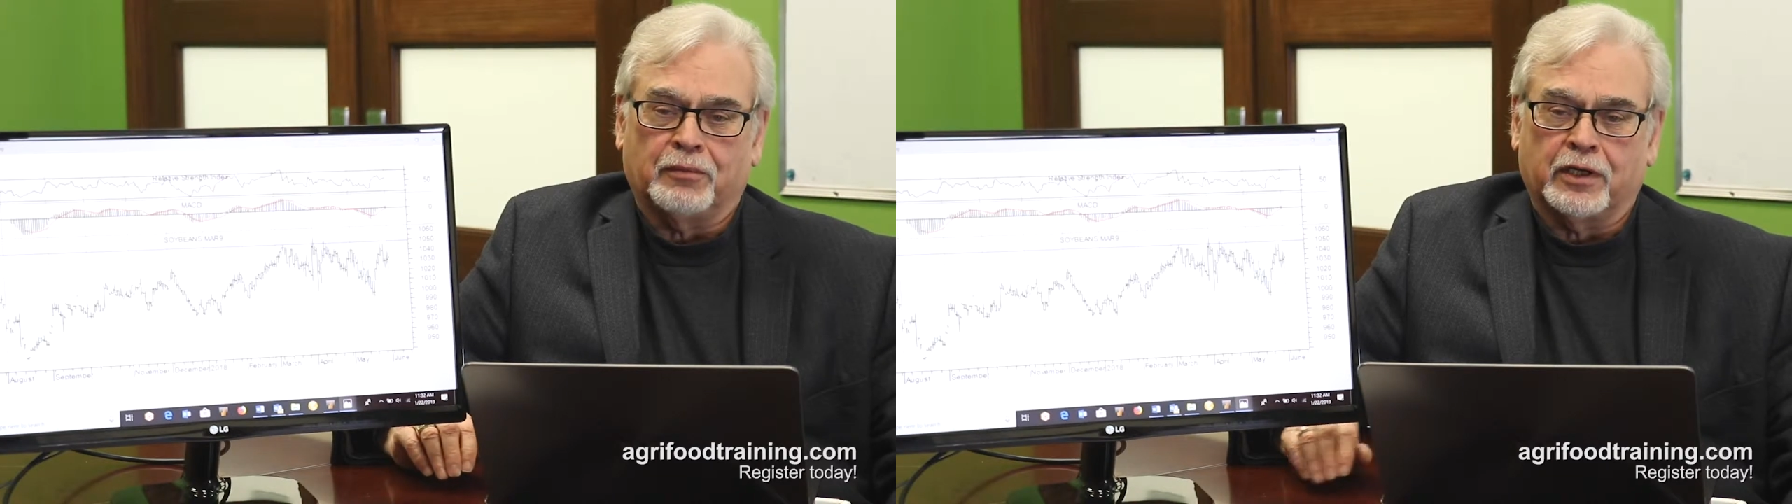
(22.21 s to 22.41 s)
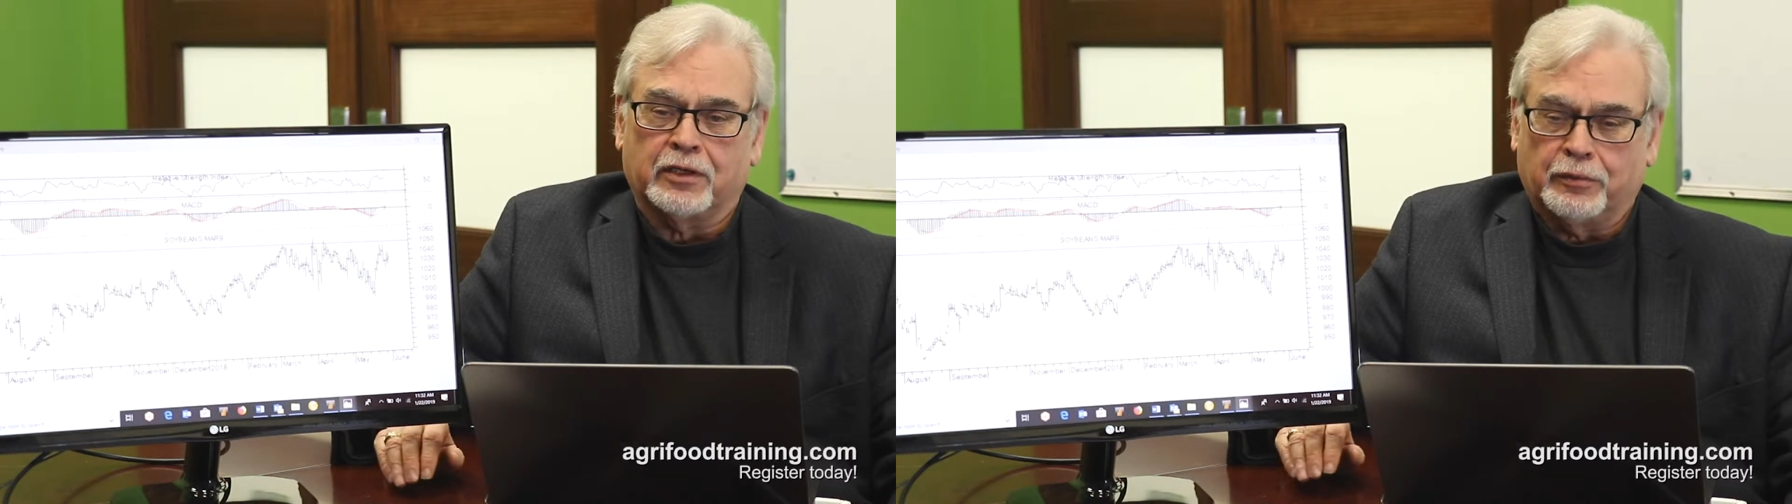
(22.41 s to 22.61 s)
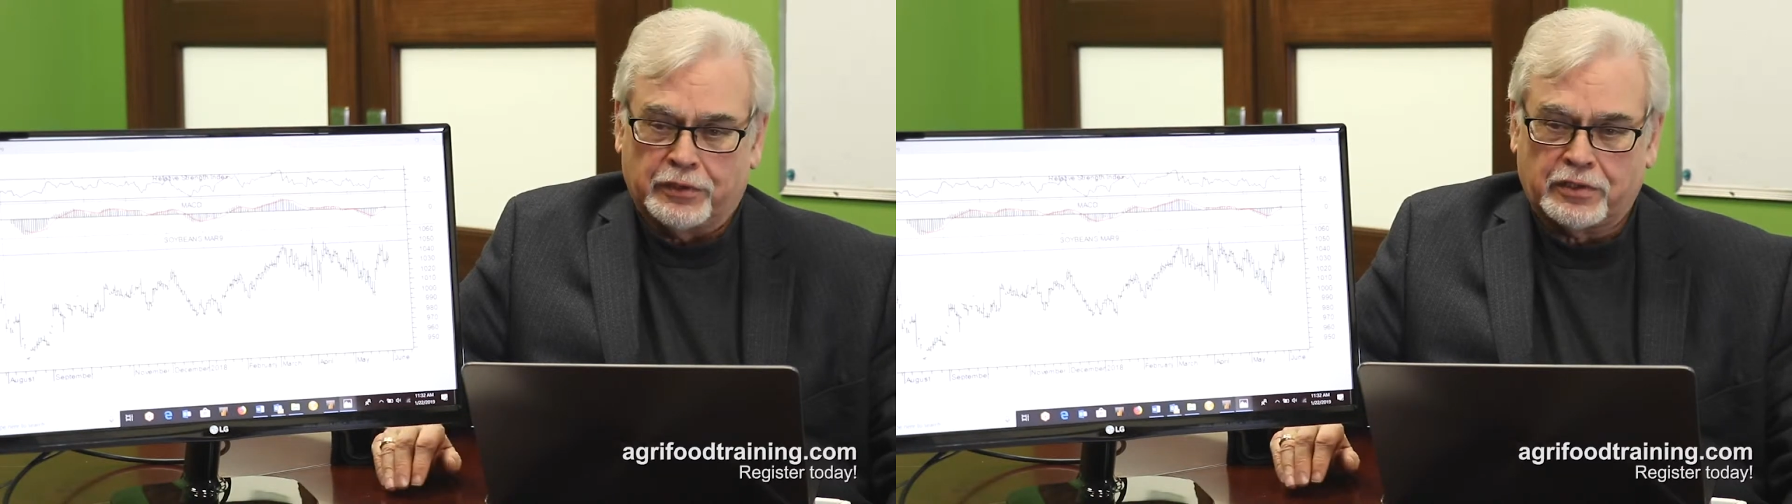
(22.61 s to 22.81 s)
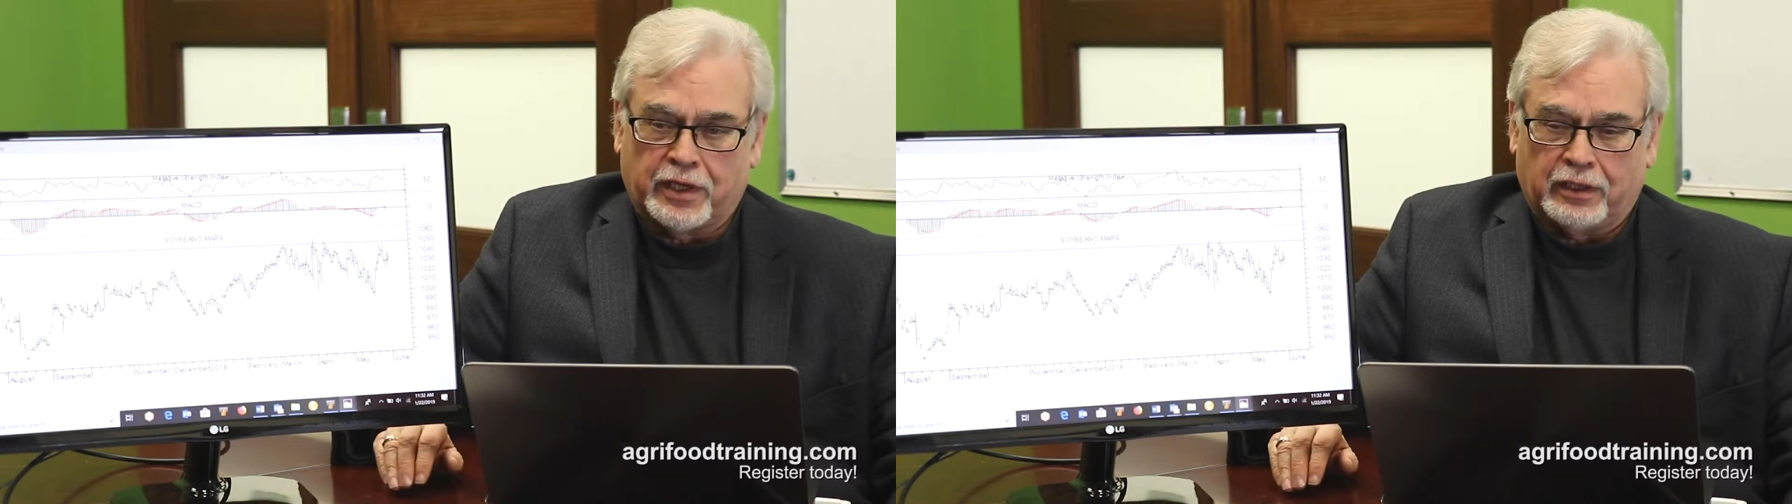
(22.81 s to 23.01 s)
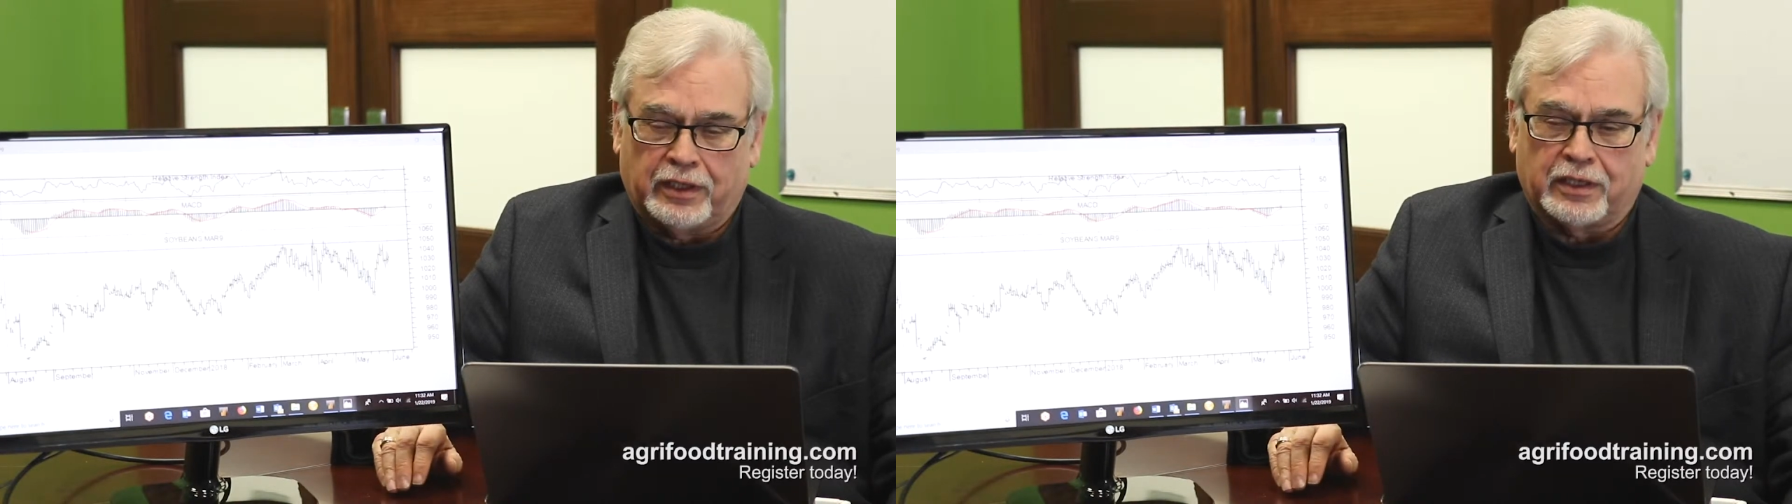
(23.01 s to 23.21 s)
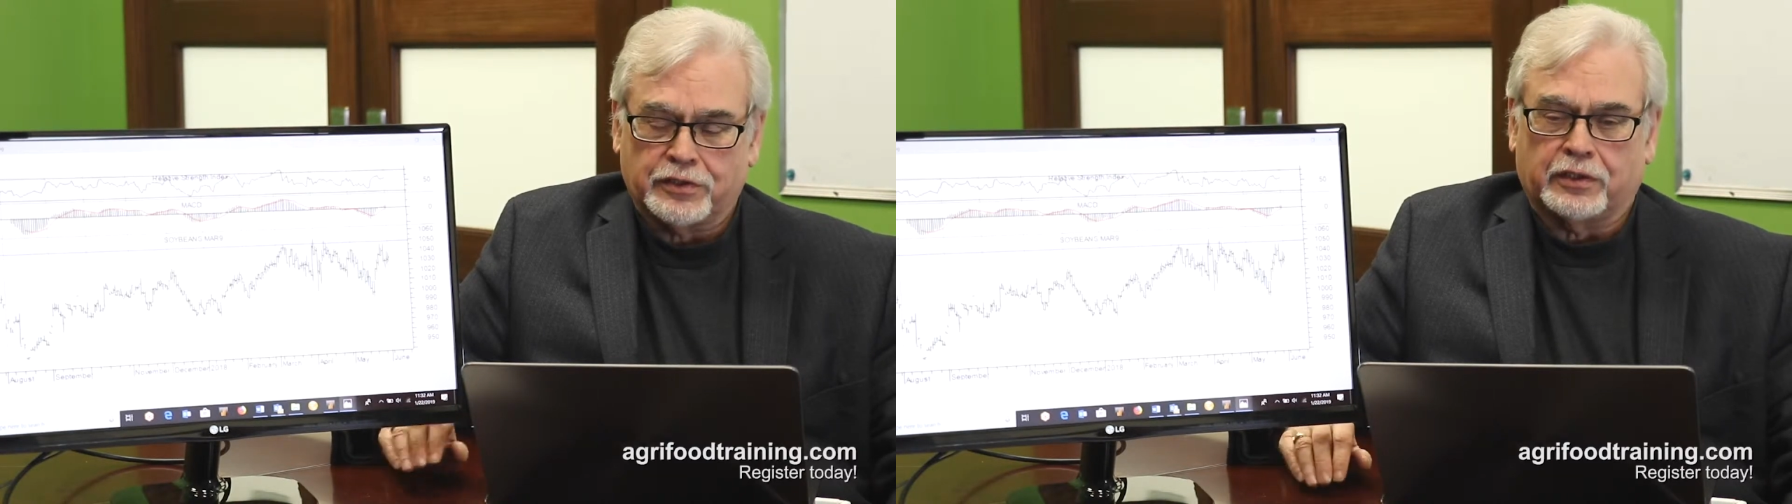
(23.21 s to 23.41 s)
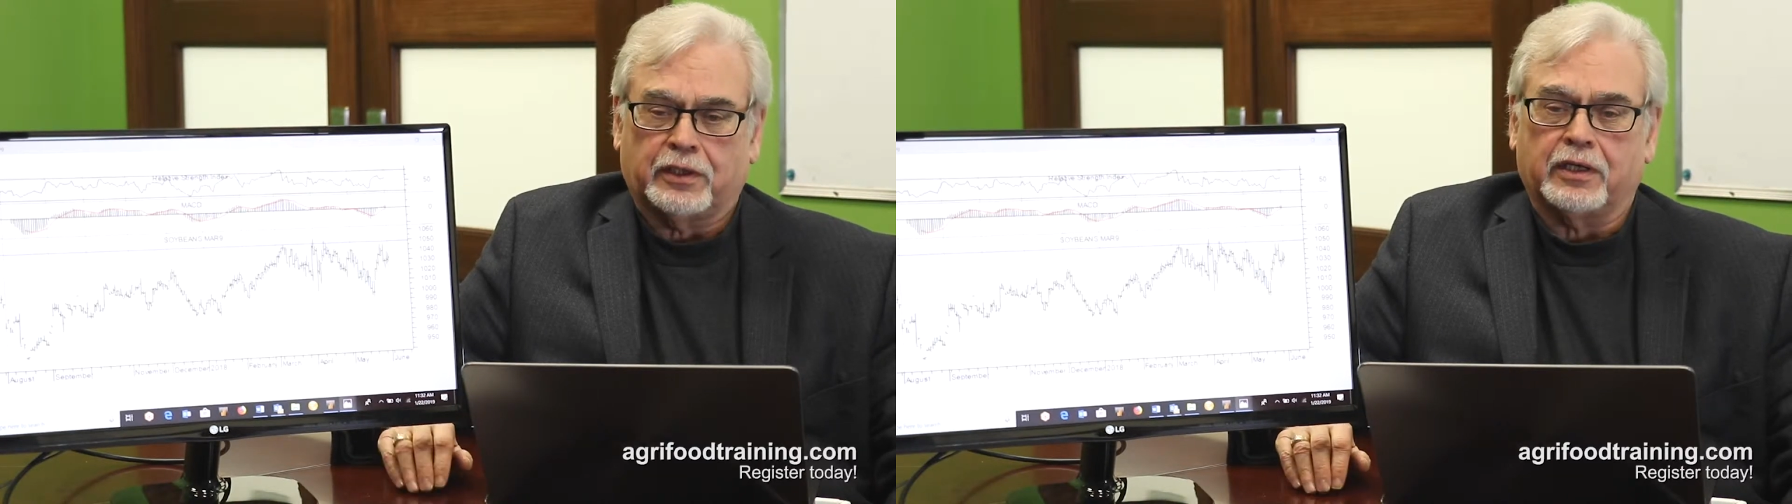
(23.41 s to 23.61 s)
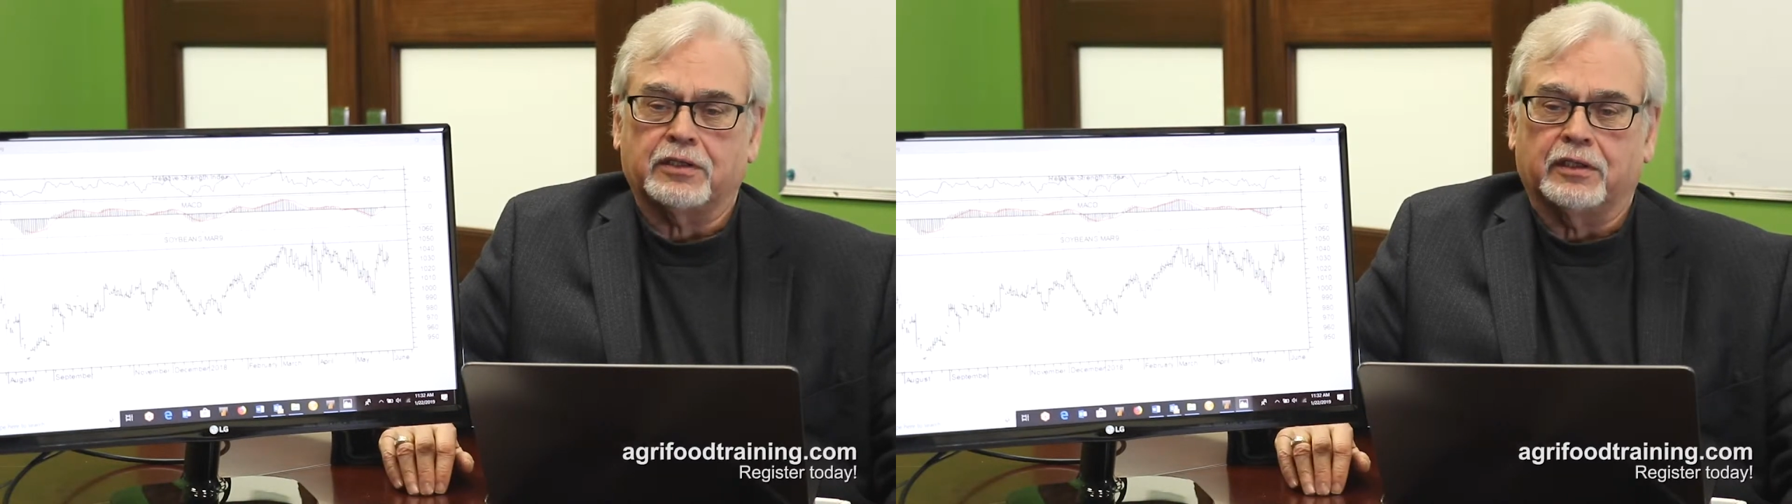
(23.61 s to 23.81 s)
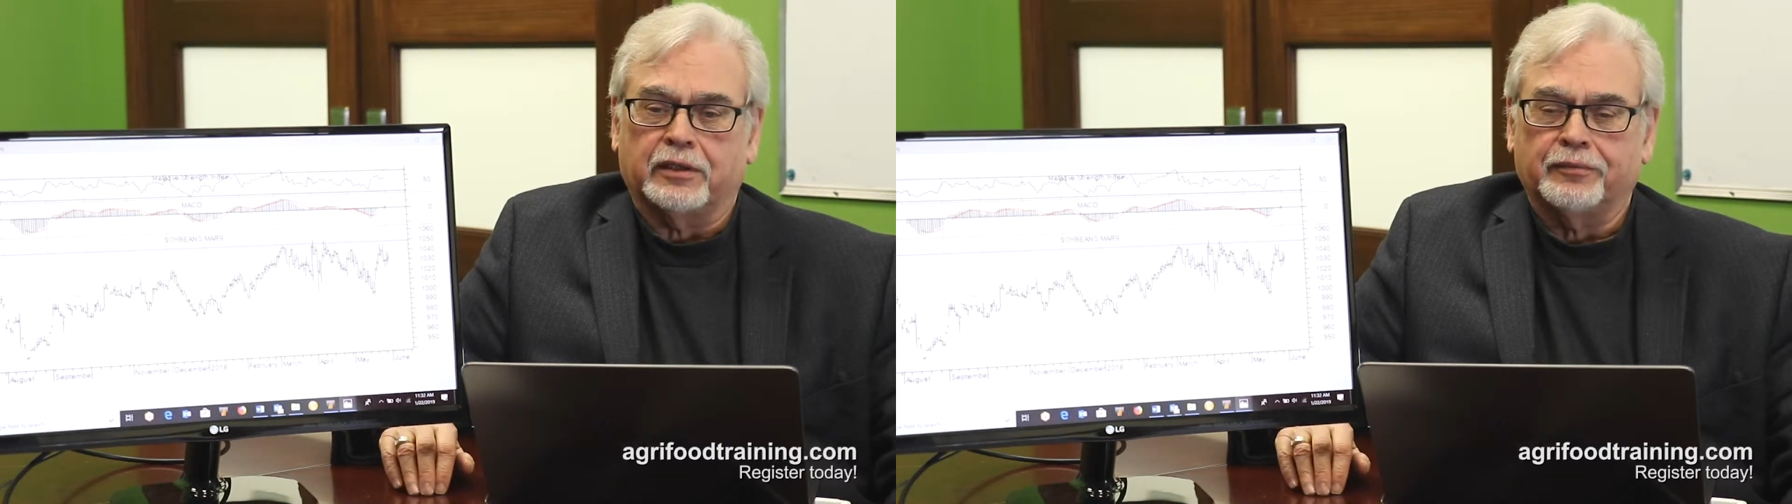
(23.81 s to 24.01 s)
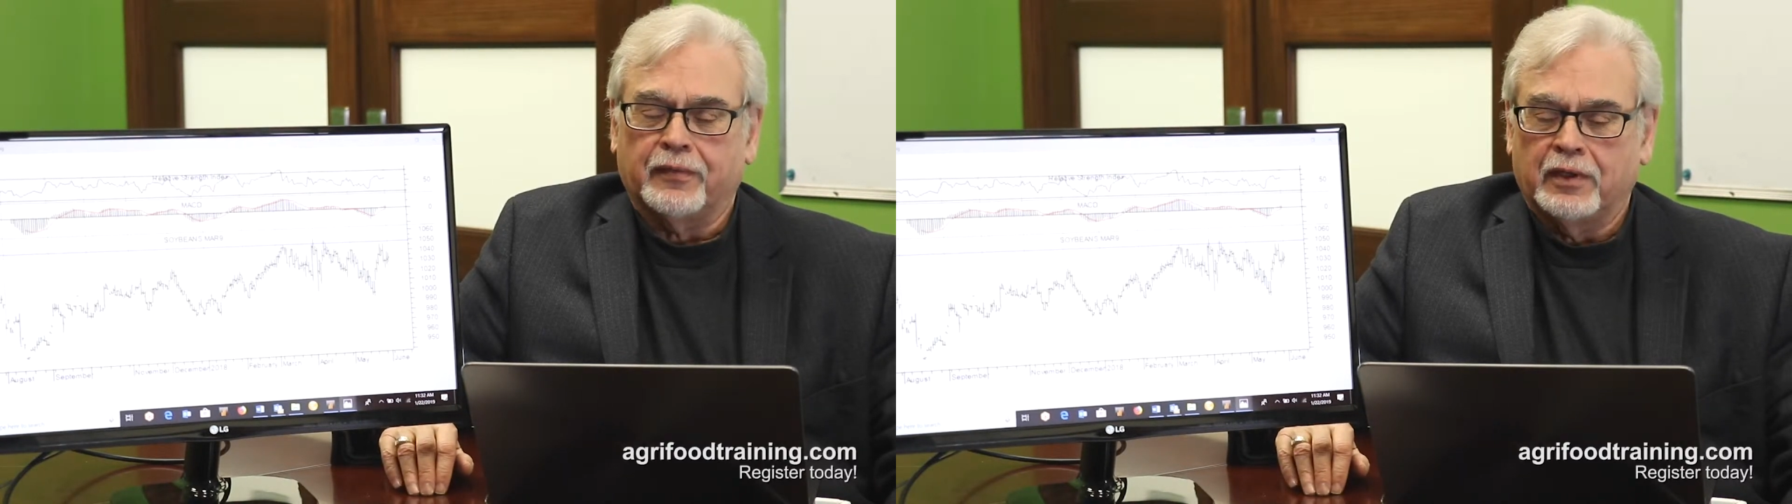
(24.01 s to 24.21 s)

market was telling us at that time